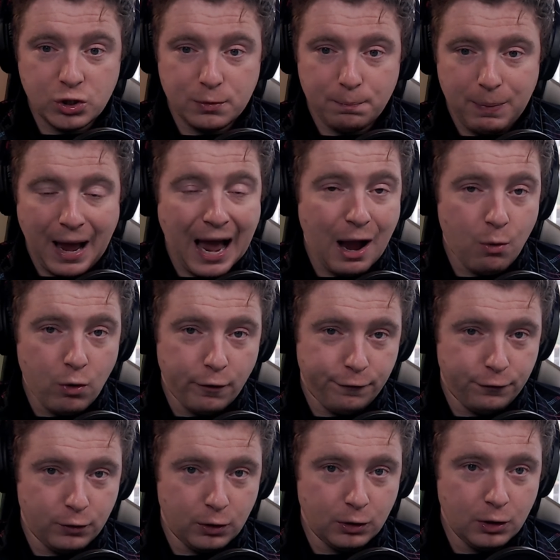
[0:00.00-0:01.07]

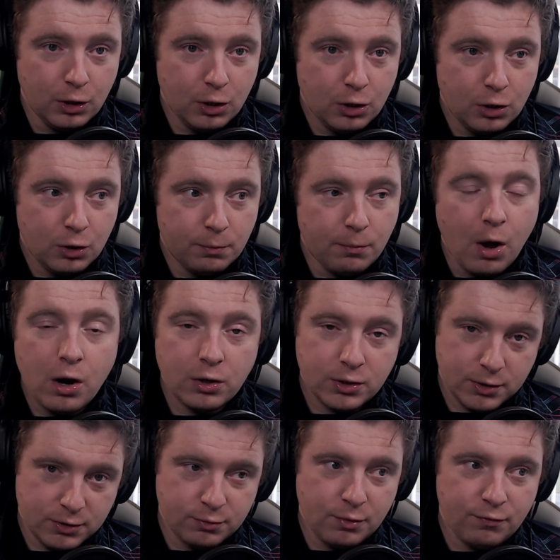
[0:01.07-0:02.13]
powerful
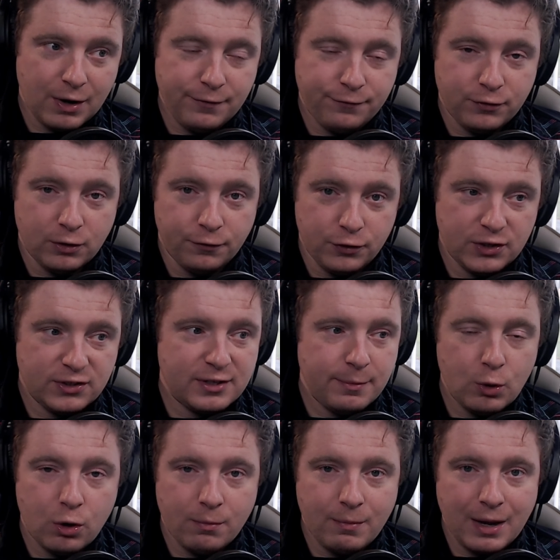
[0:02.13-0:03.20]
Marksman rifle for the
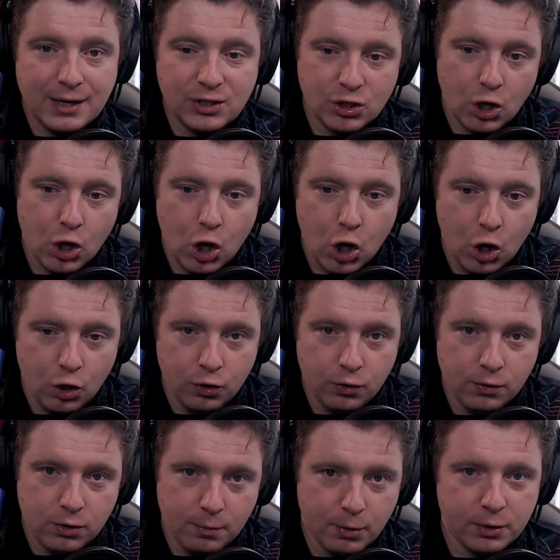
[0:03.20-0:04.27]
semi-automatics
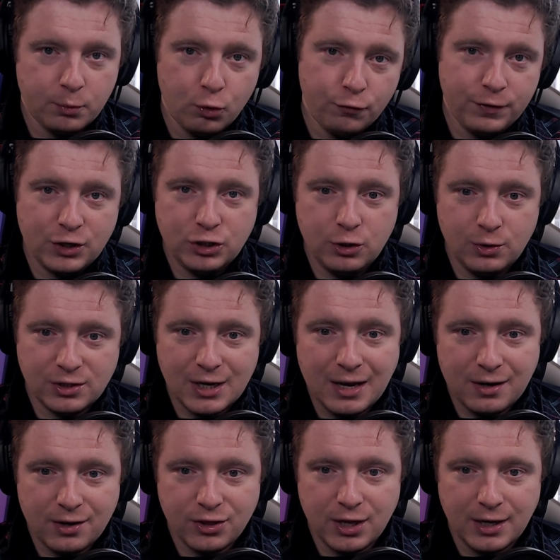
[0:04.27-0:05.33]
on the Modern Warfare 2 side
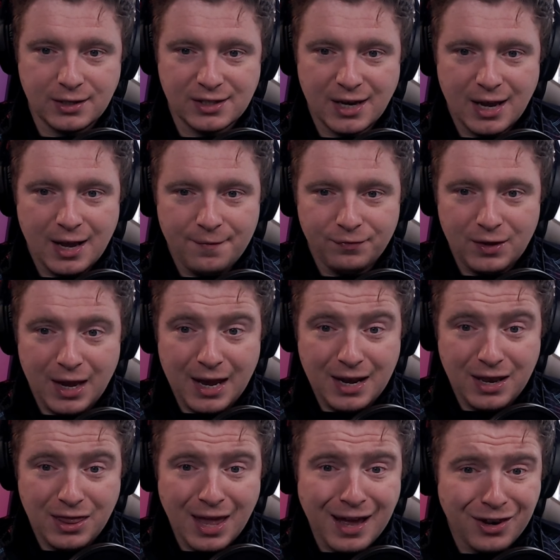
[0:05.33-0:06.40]
of things.
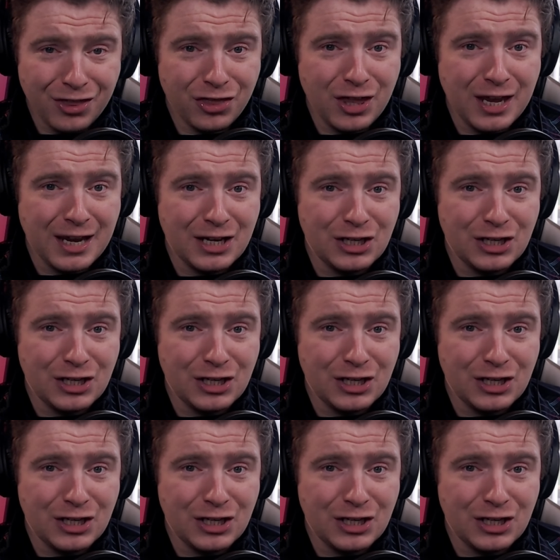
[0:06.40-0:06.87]
And that thing is